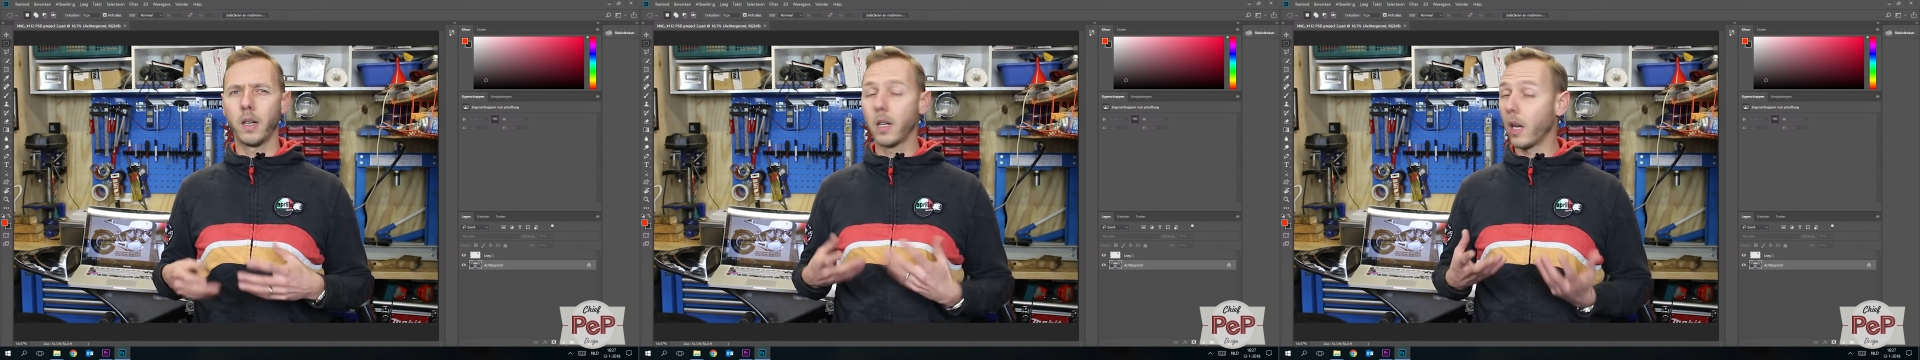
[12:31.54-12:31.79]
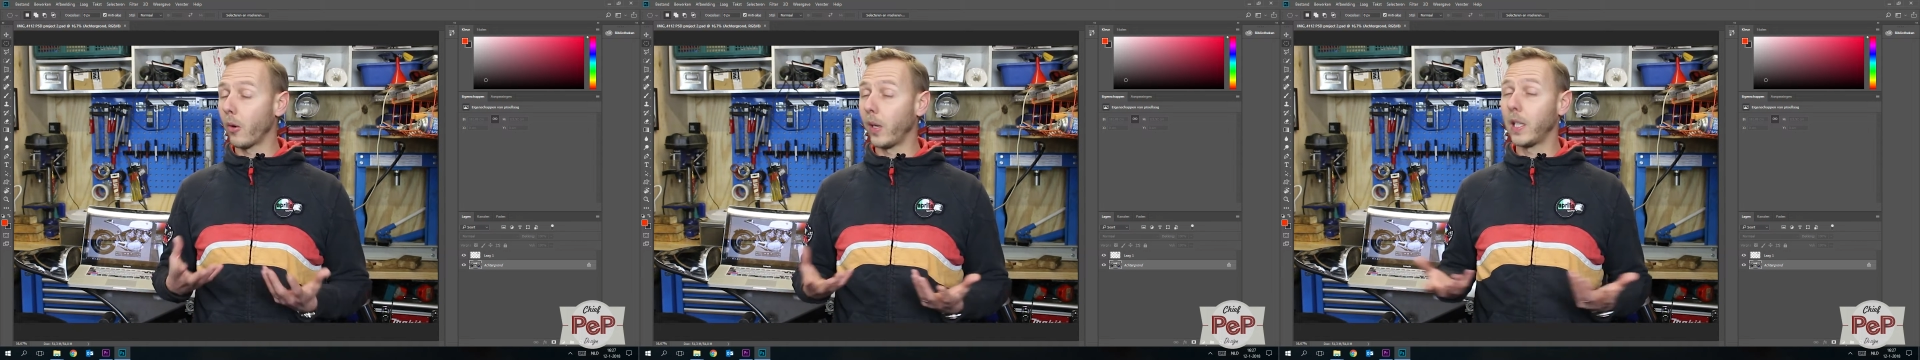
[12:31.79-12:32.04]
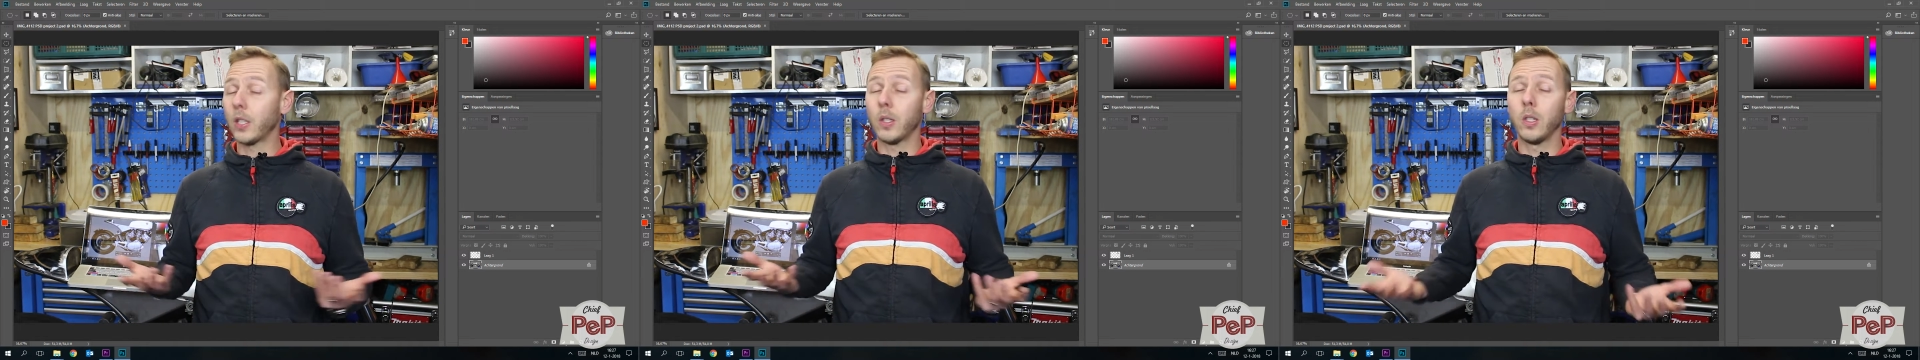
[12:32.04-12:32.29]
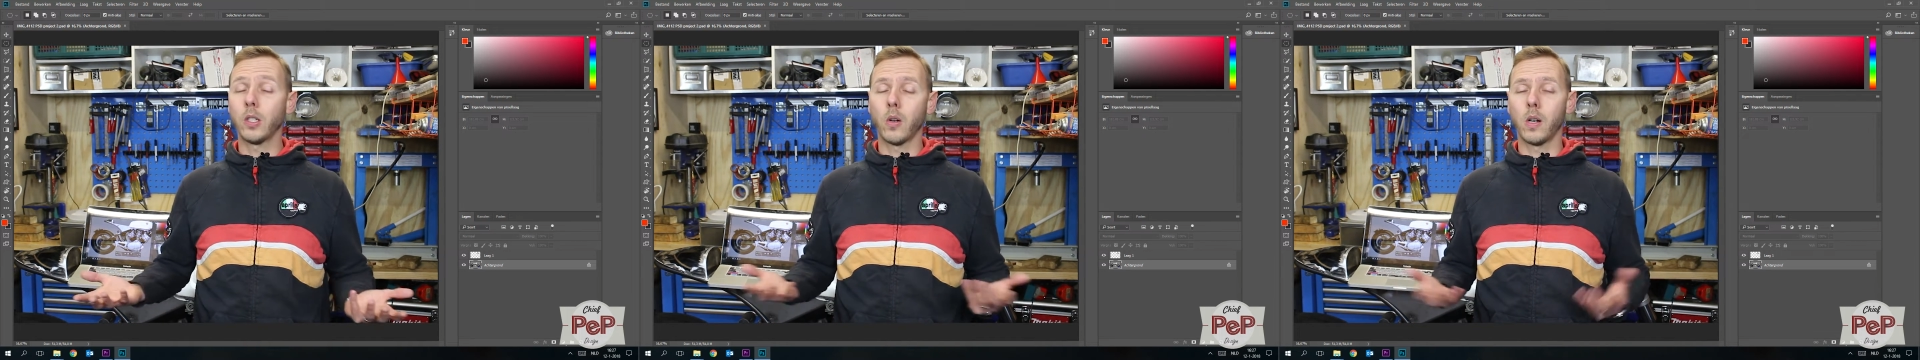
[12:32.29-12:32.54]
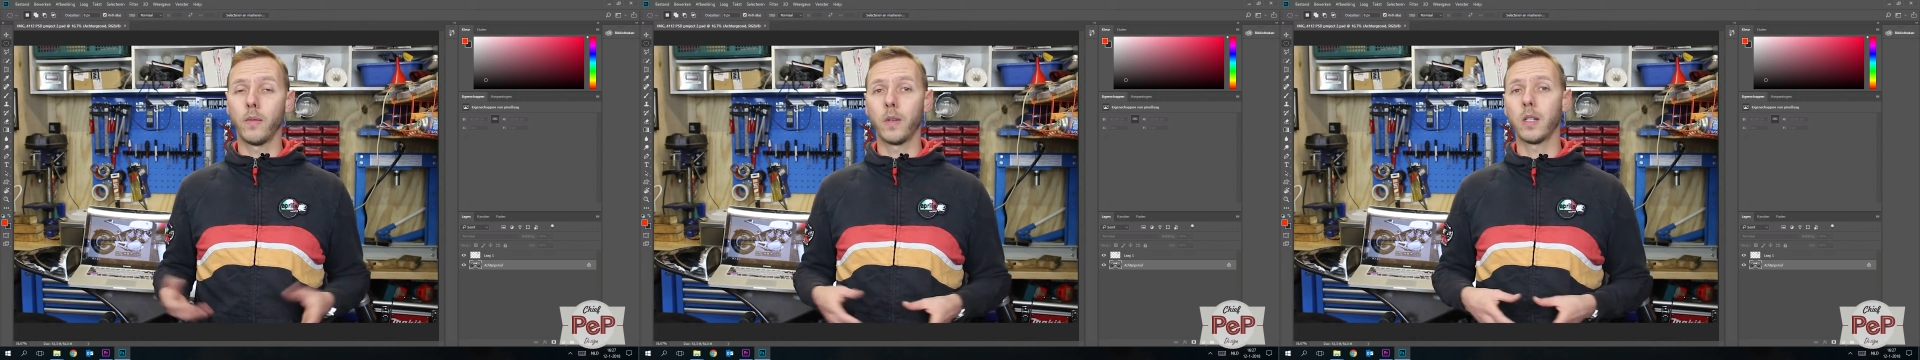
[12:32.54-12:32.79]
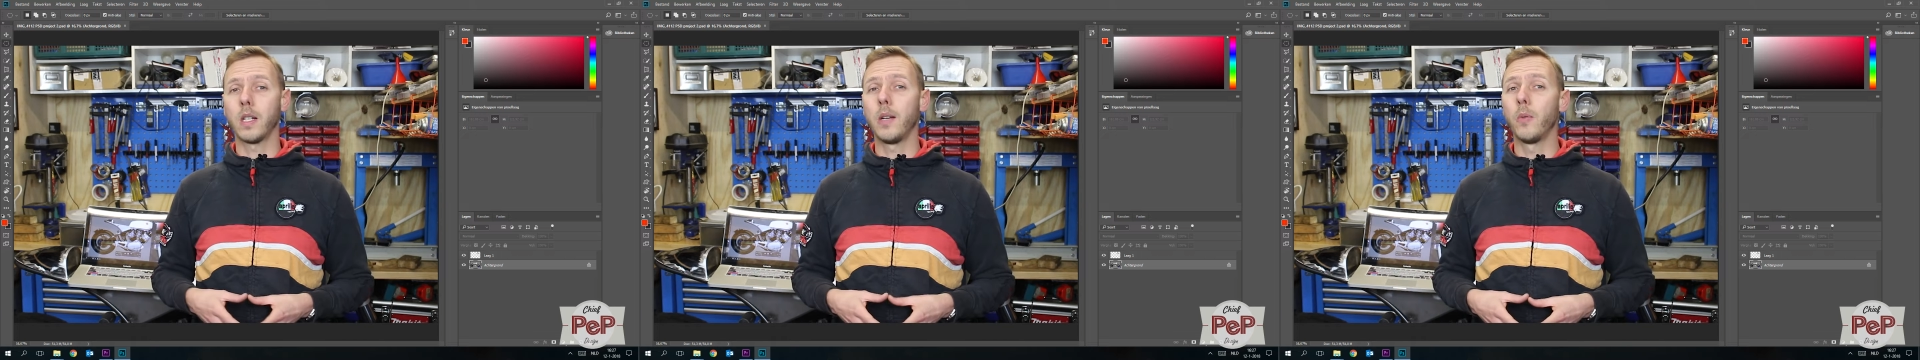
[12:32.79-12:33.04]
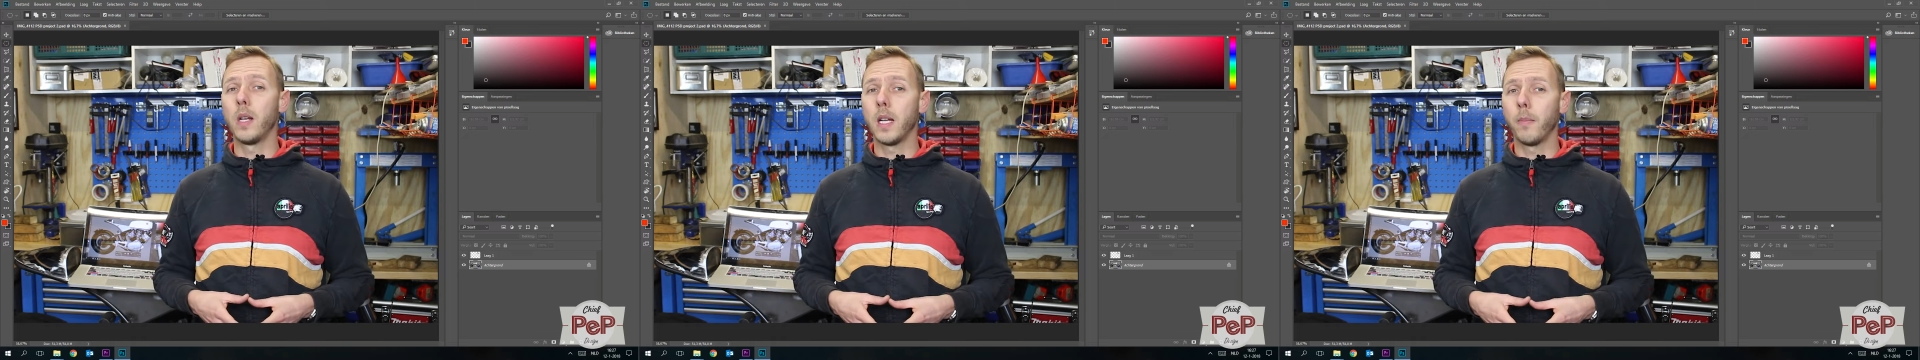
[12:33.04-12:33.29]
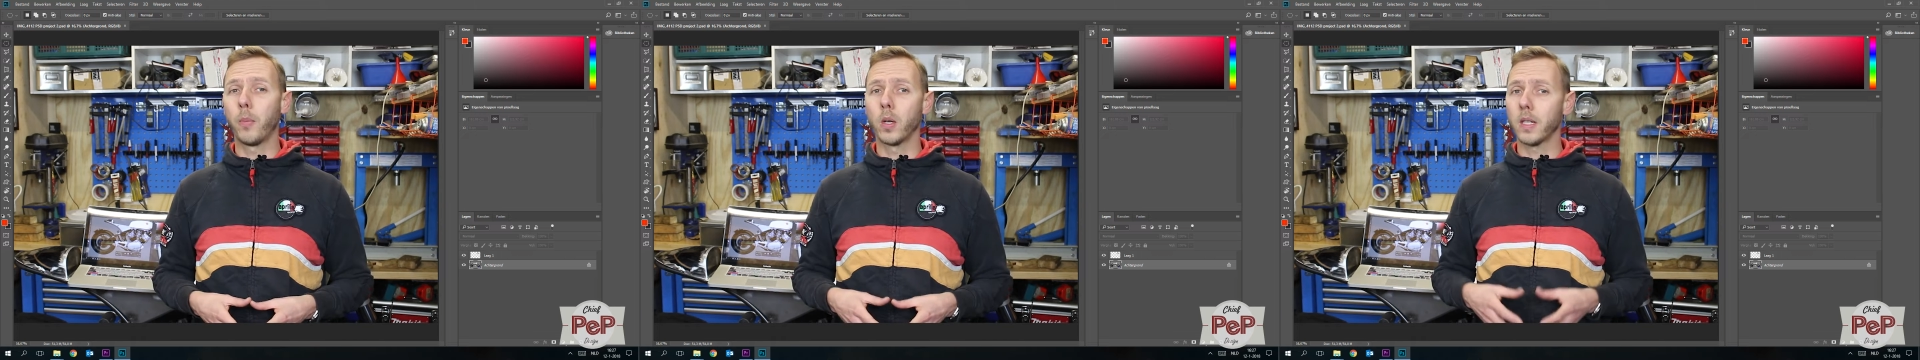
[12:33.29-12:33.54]
Coloring is also obviously
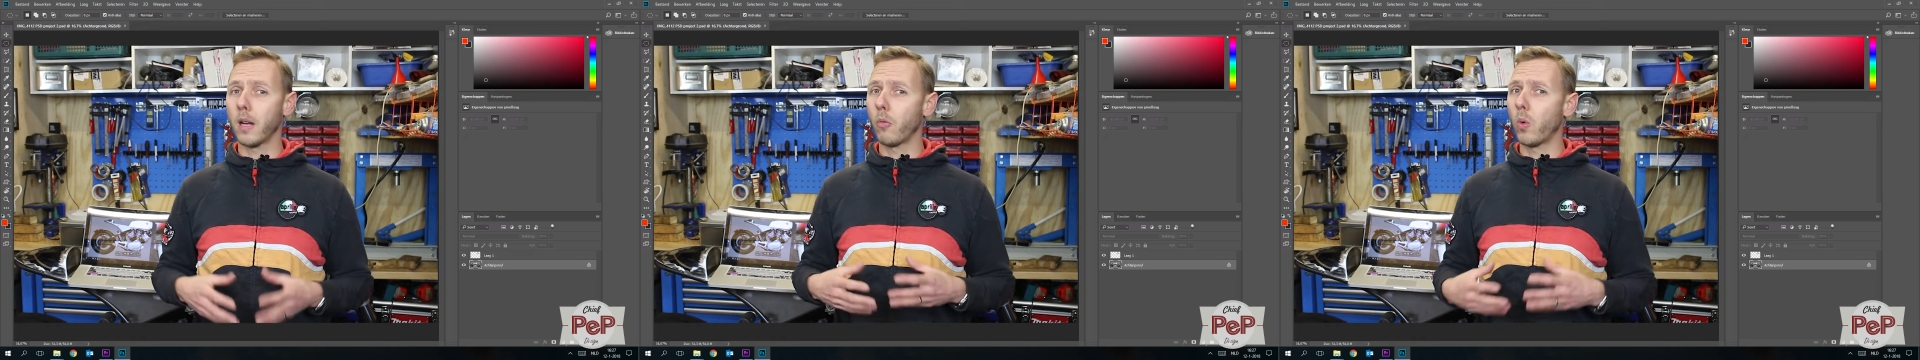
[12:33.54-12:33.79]
really important,